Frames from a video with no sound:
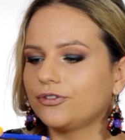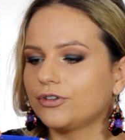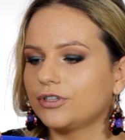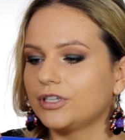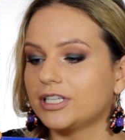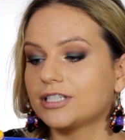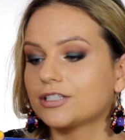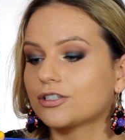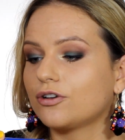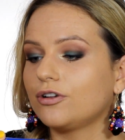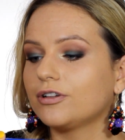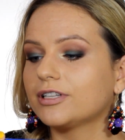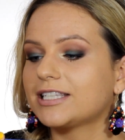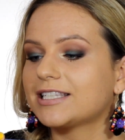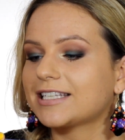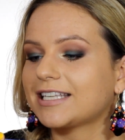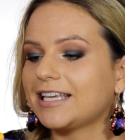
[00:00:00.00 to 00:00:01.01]
It's
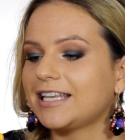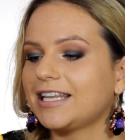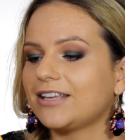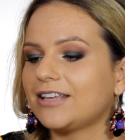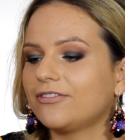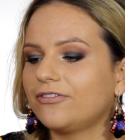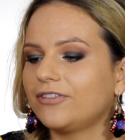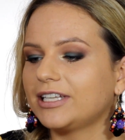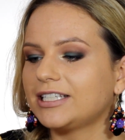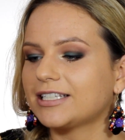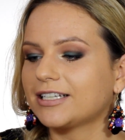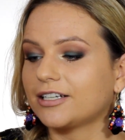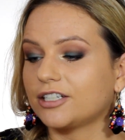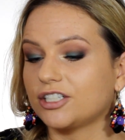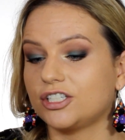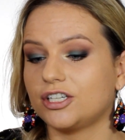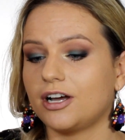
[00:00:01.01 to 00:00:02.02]
called Skinny Fit
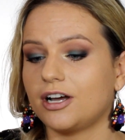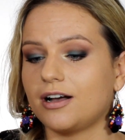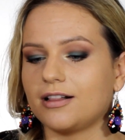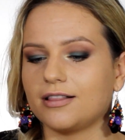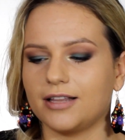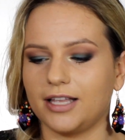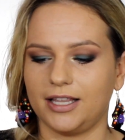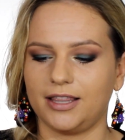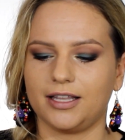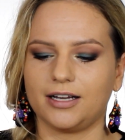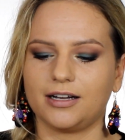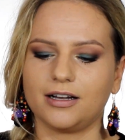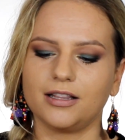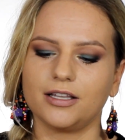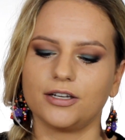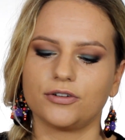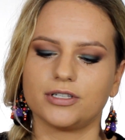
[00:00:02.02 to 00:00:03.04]
Kajal and the
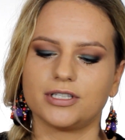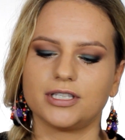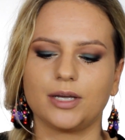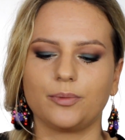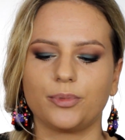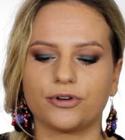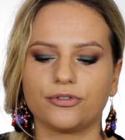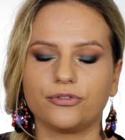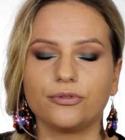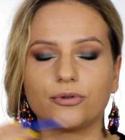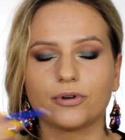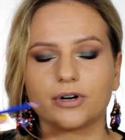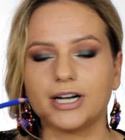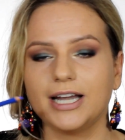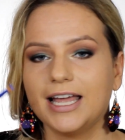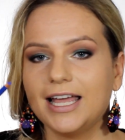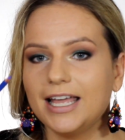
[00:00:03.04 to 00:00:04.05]
color is number
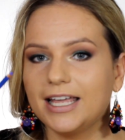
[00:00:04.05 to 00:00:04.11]
4.